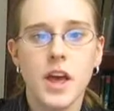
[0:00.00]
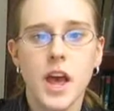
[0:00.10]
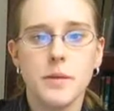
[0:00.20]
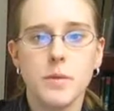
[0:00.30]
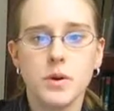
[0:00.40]

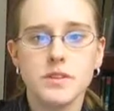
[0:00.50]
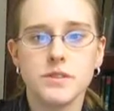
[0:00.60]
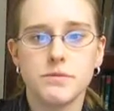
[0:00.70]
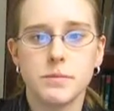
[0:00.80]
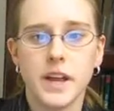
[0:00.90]
and most
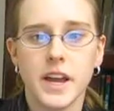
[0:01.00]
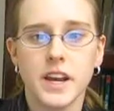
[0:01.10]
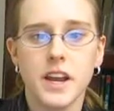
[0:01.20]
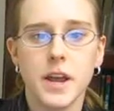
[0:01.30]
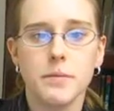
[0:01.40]
of
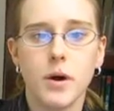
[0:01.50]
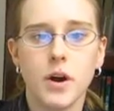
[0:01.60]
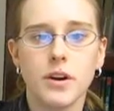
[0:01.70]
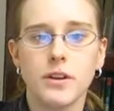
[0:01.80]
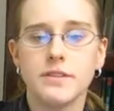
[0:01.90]
Blaine and
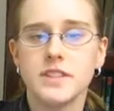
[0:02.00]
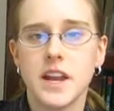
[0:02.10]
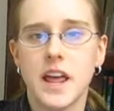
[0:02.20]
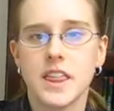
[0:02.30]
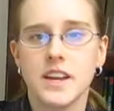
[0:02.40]
part of
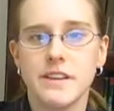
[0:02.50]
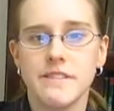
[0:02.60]
Saint Anthony